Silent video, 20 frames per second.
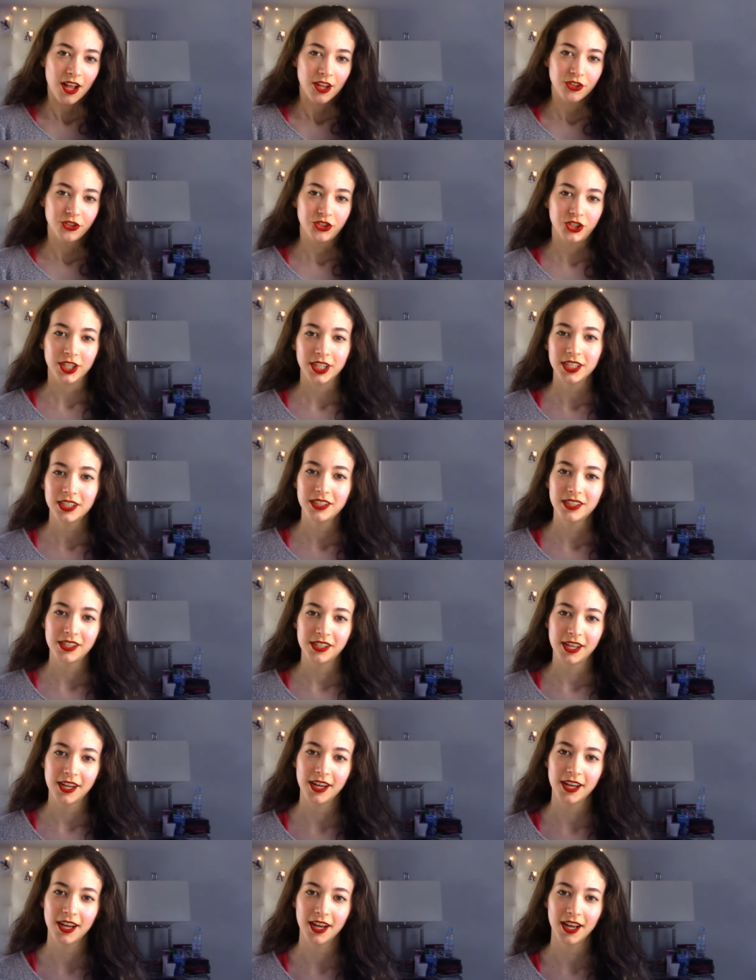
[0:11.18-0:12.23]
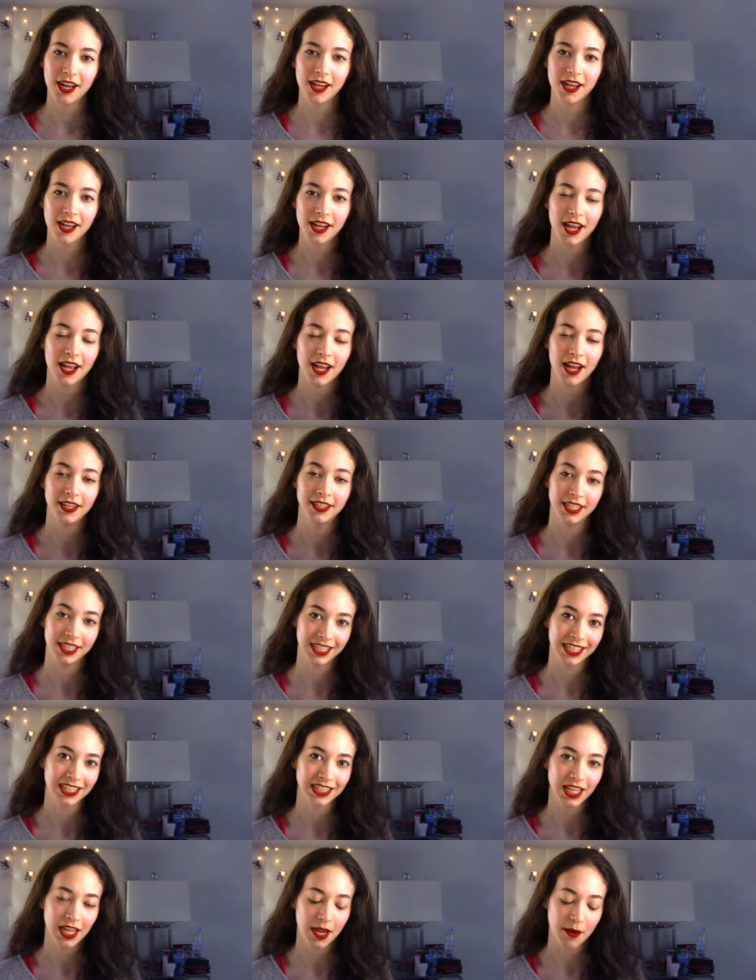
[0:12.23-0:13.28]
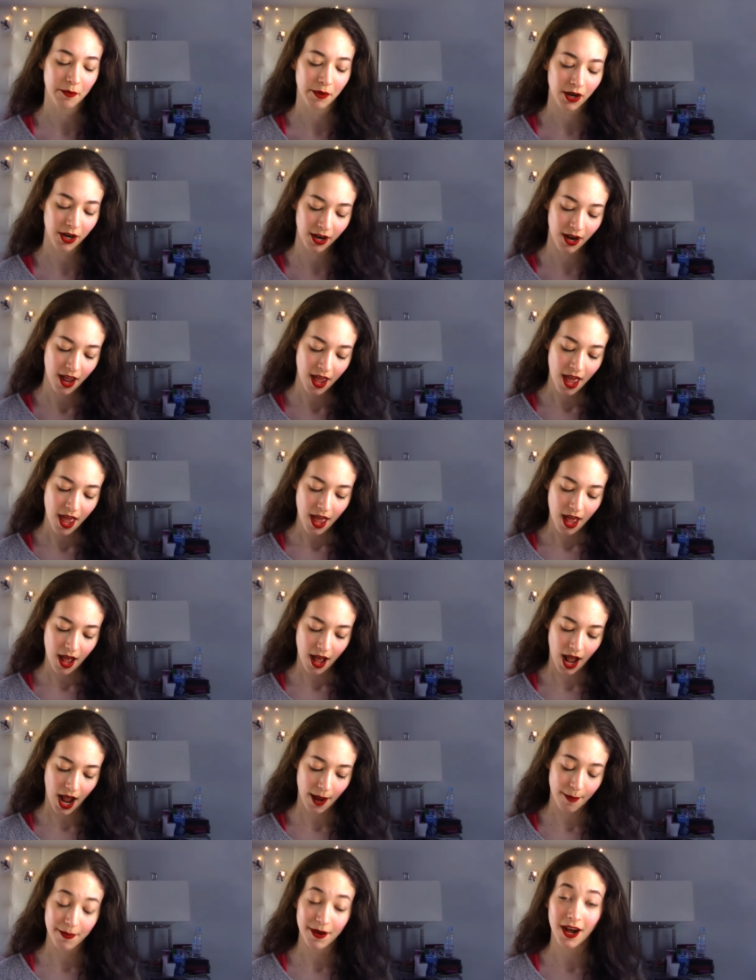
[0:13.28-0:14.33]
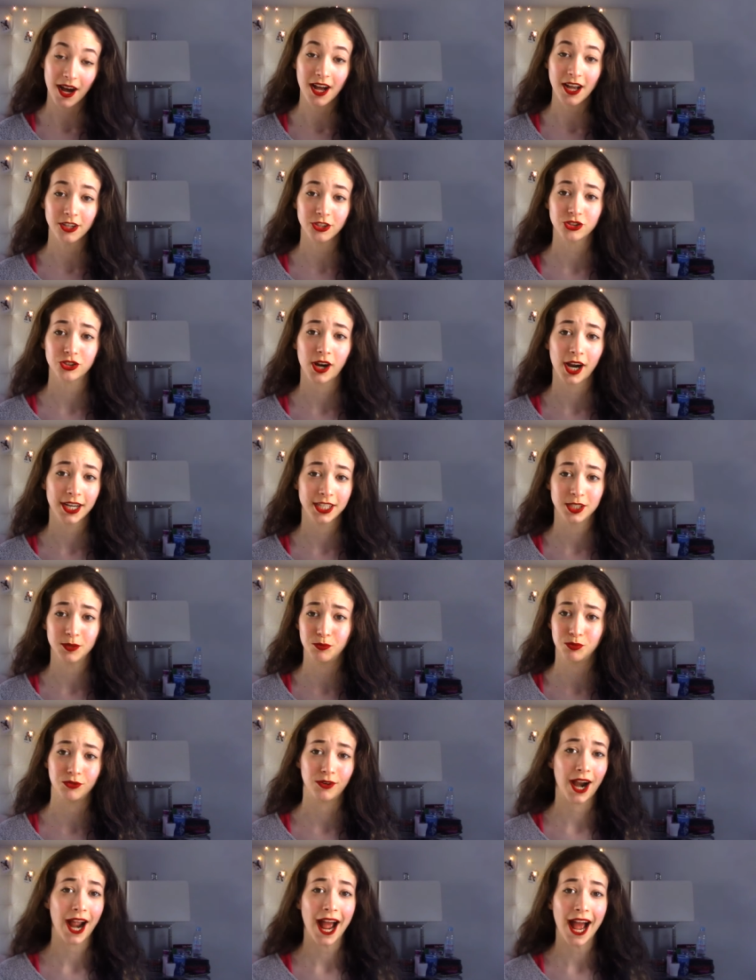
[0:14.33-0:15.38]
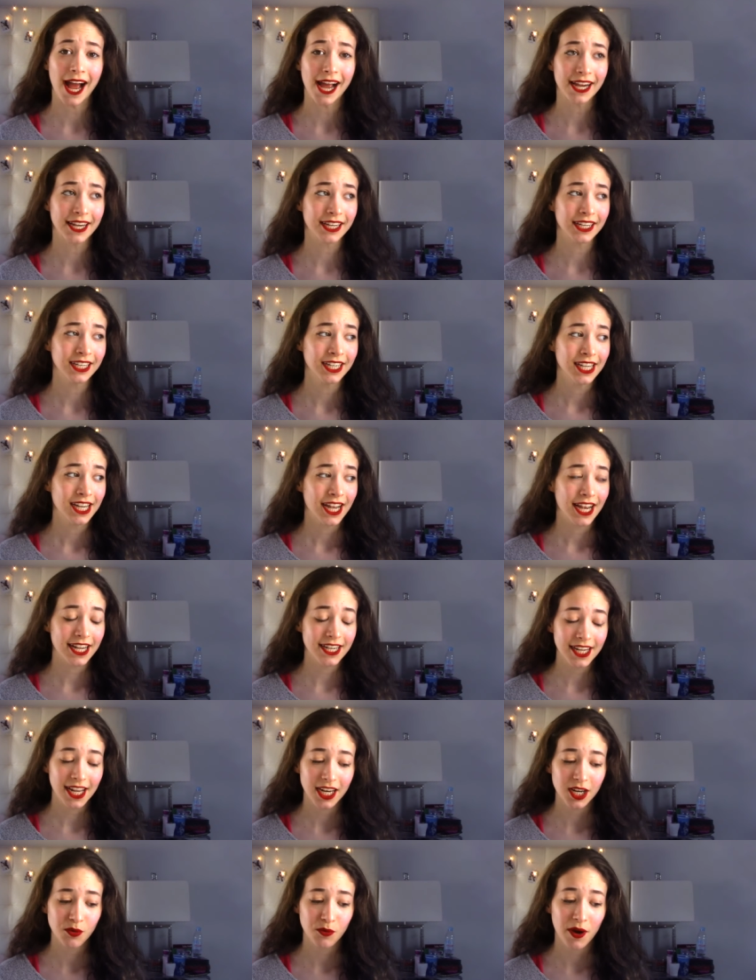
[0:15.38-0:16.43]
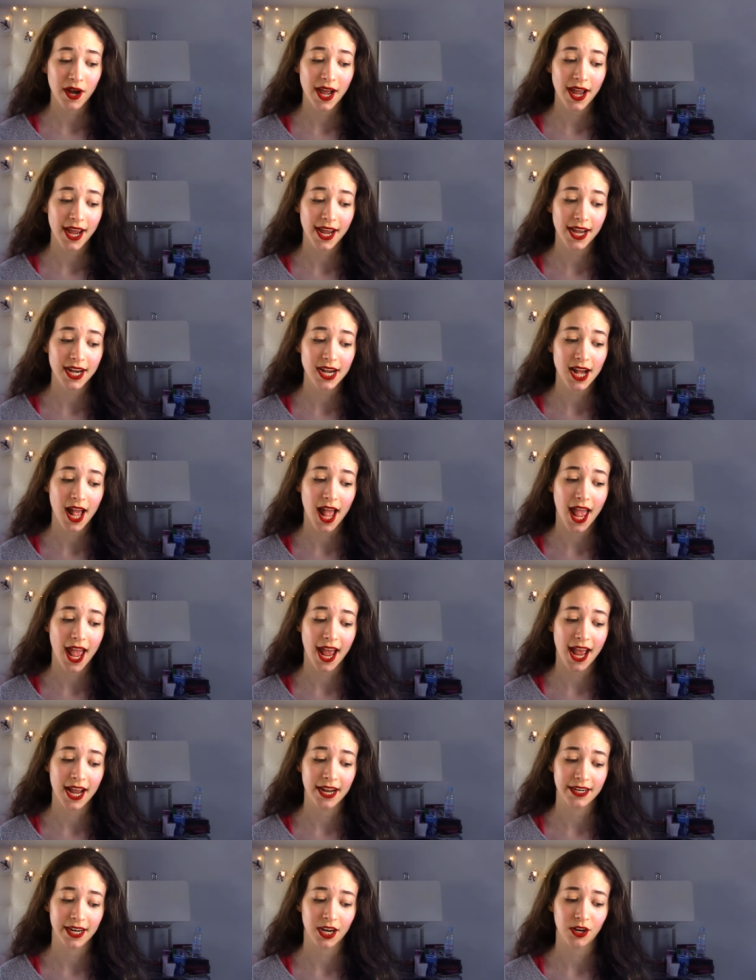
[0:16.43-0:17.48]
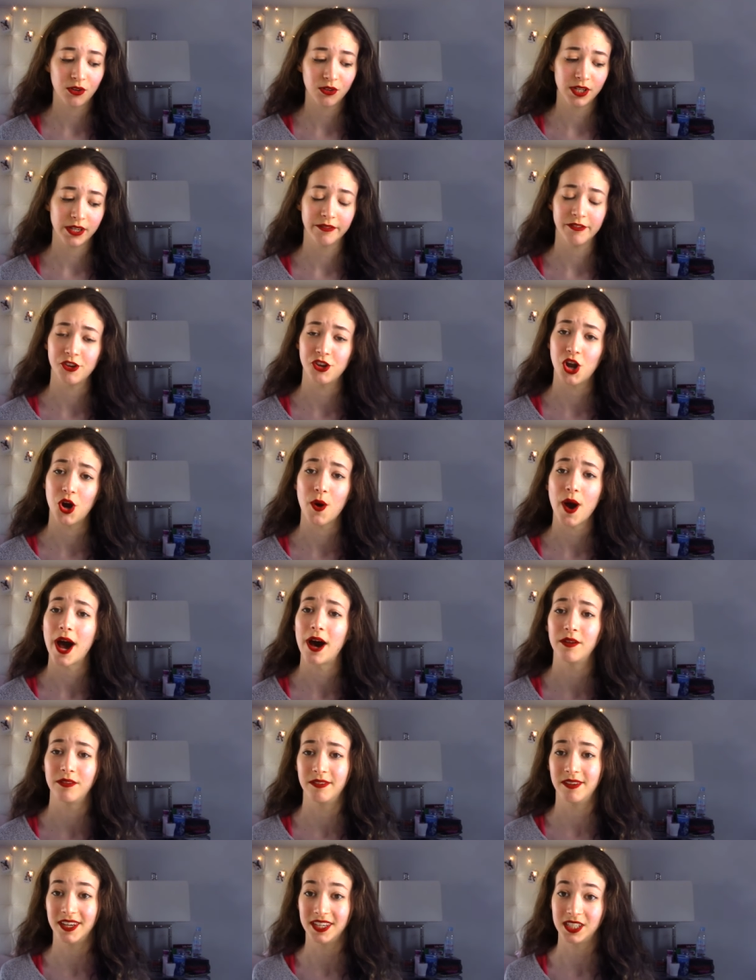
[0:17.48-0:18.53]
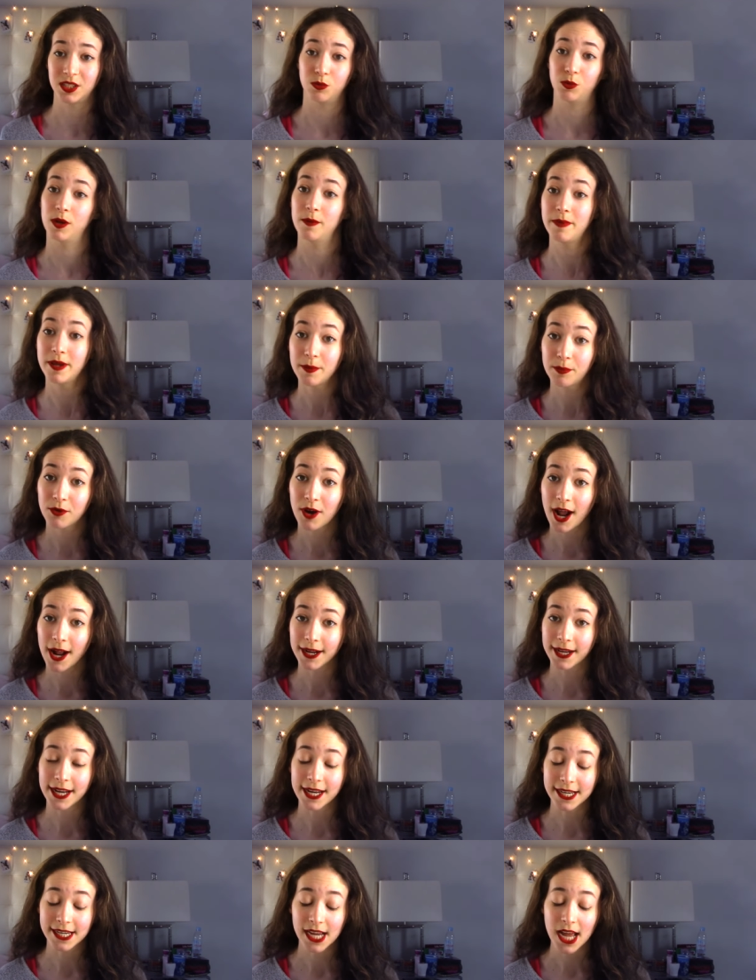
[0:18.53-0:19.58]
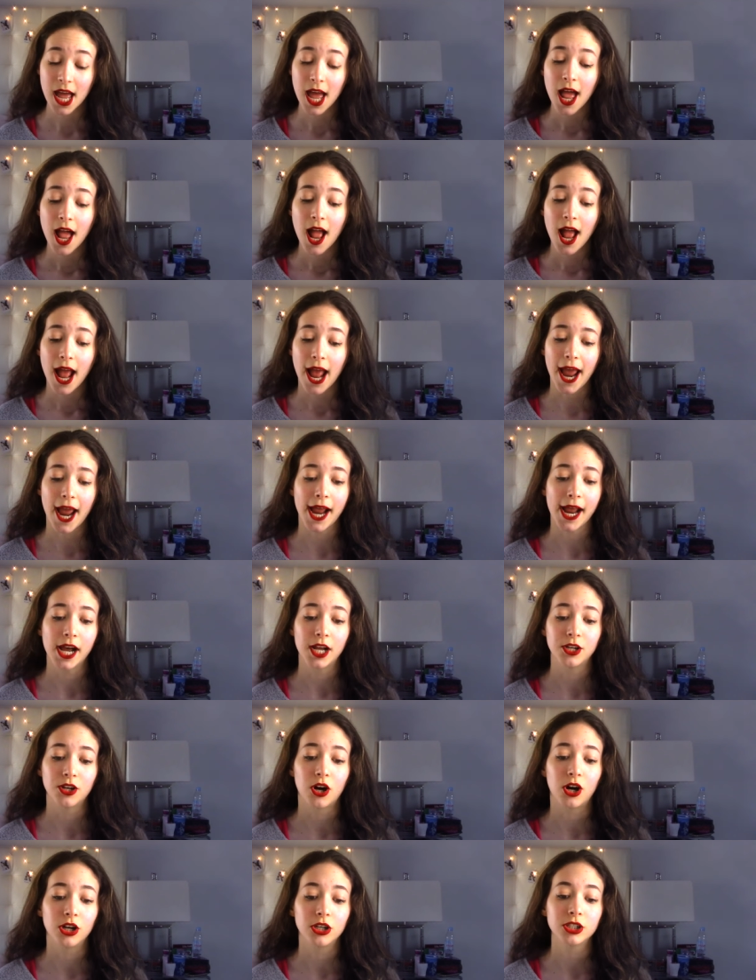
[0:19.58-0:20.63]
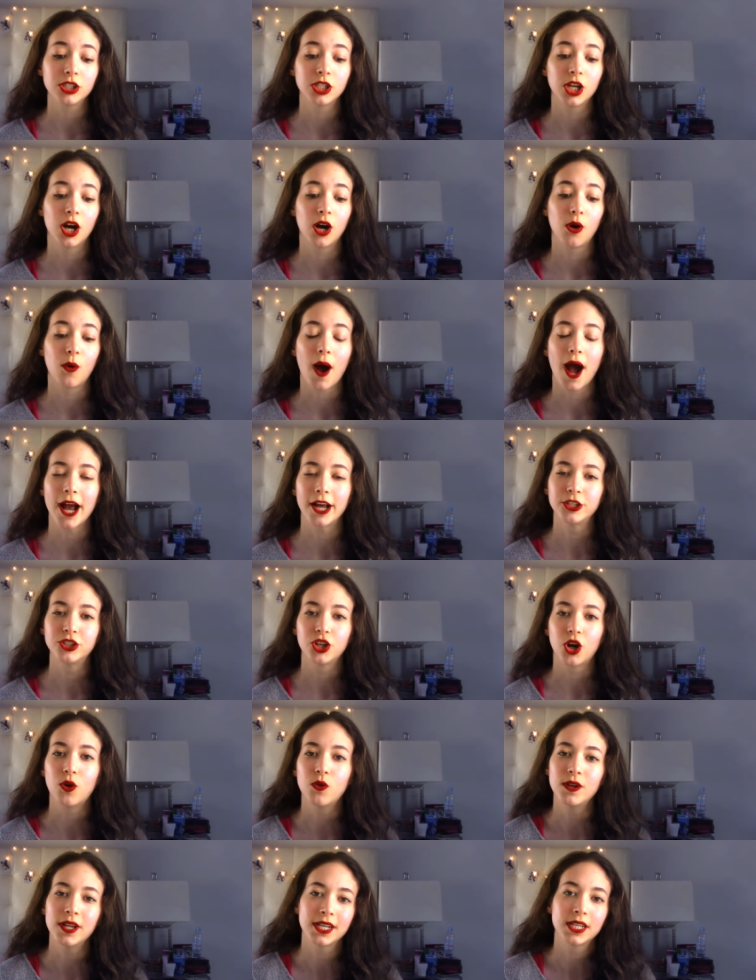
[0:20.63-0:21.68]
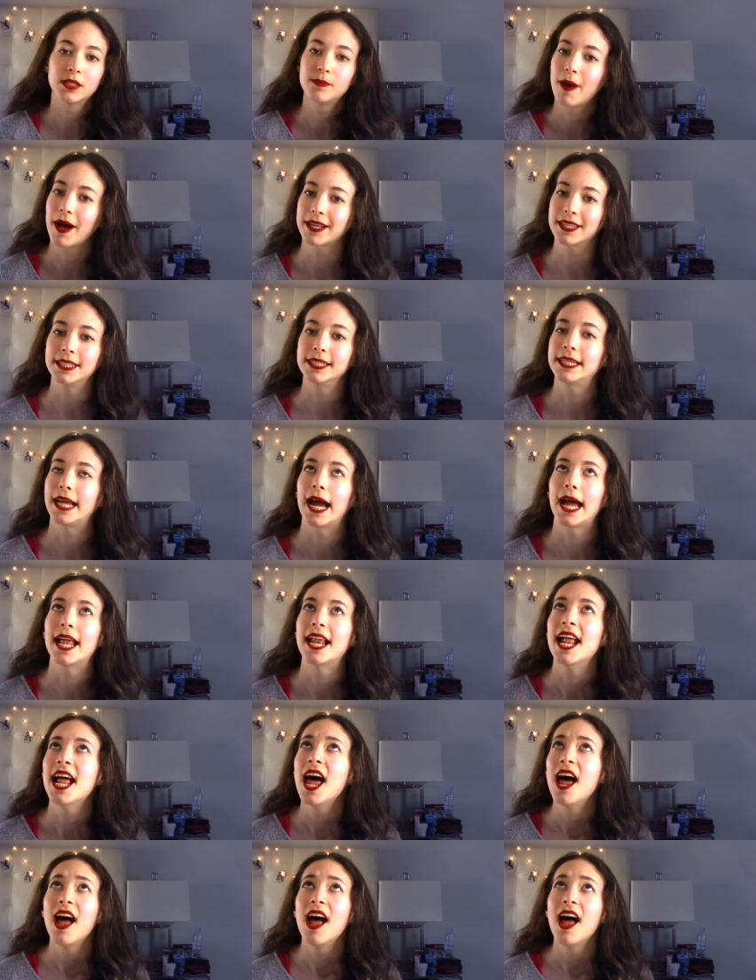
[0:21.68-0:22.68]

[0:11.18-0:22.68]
just a disclaimer, I'm not trying to brag in any way and I don't even know how this would be bragging. And also I don't expect to get